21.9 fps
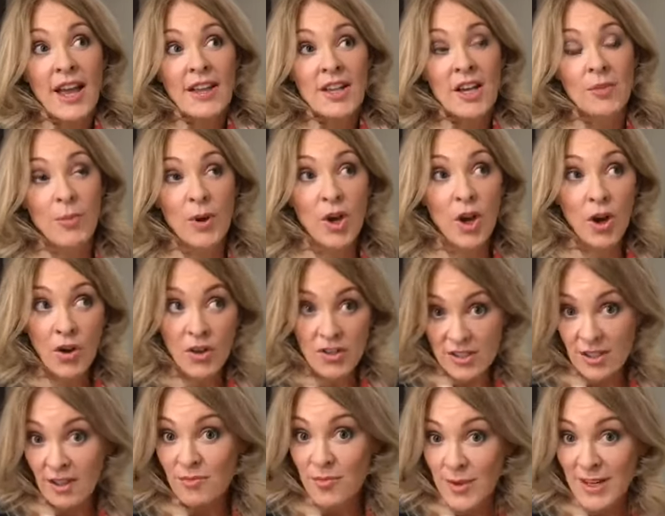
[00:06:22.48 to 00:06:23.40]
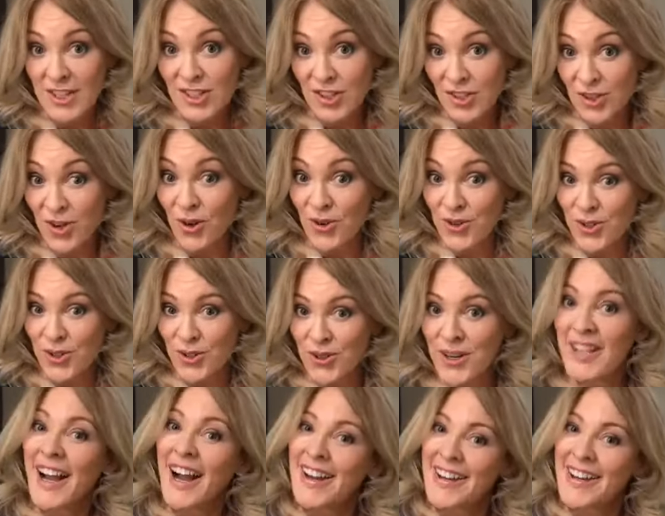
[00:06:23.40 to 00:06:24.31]
because I've mentioned
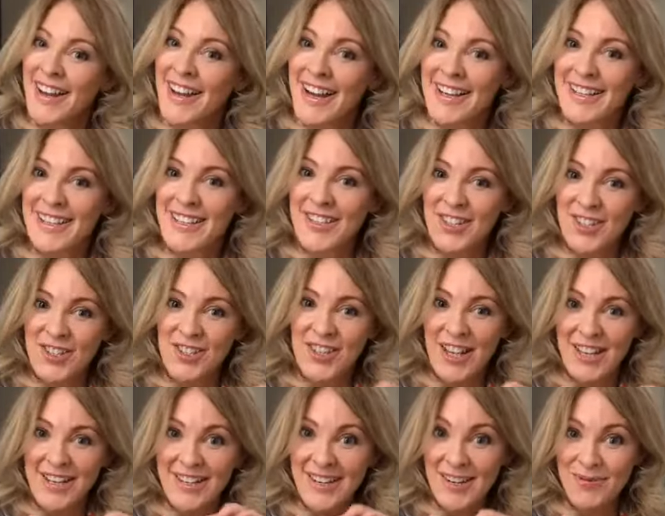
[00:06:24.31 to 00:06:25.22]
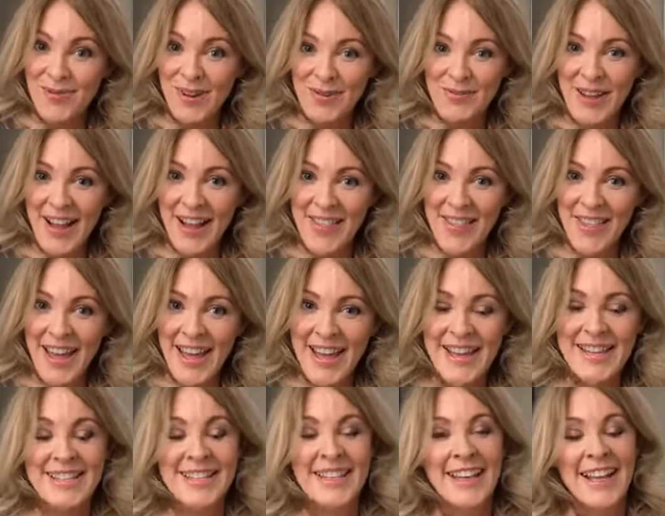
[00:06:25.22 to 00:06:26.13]
contouring, I'd like to just say a little bit about
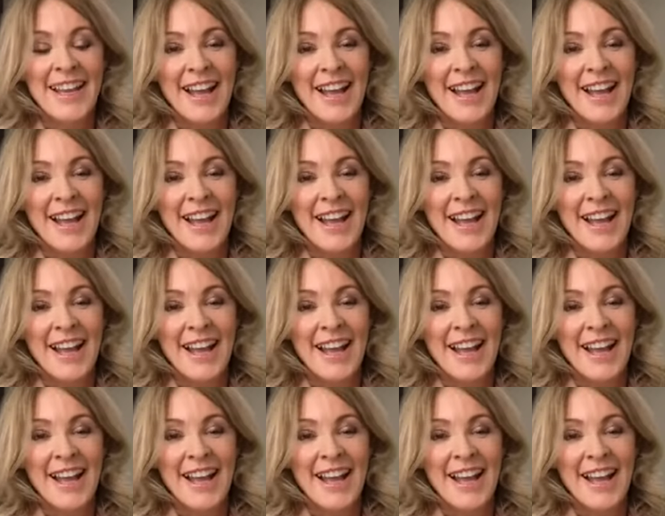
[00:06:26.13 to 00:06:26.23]
that.